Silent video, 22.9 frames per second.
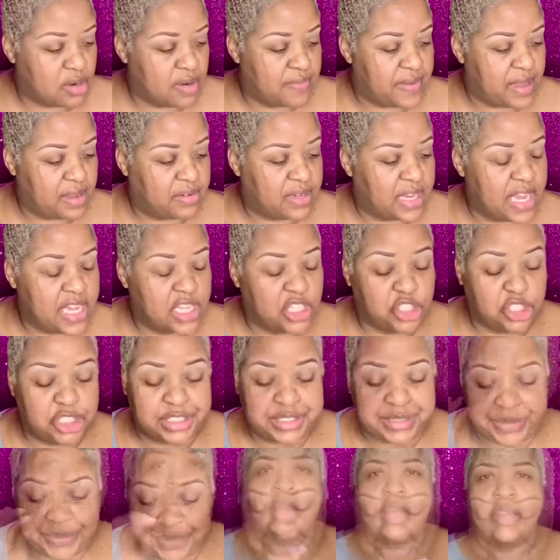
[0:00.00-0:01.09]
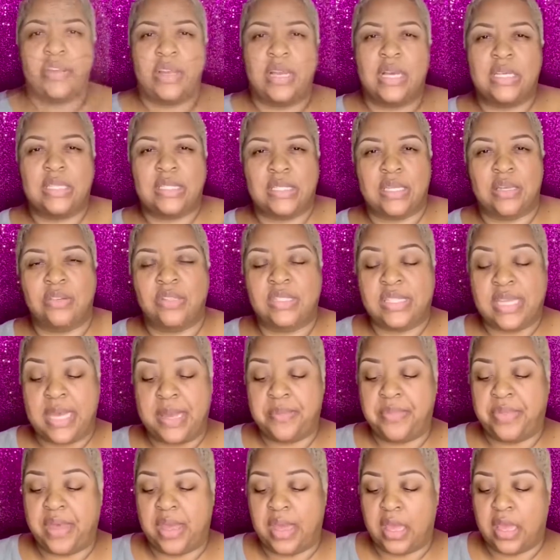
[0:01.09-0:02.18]
foundation. Okay, you guys, so same
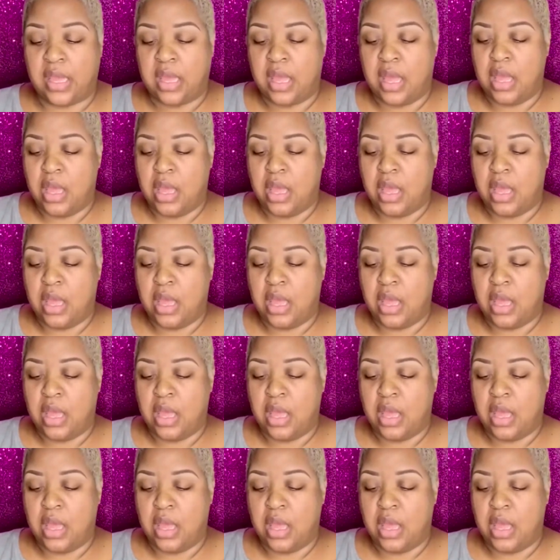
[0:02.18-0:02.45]
thing.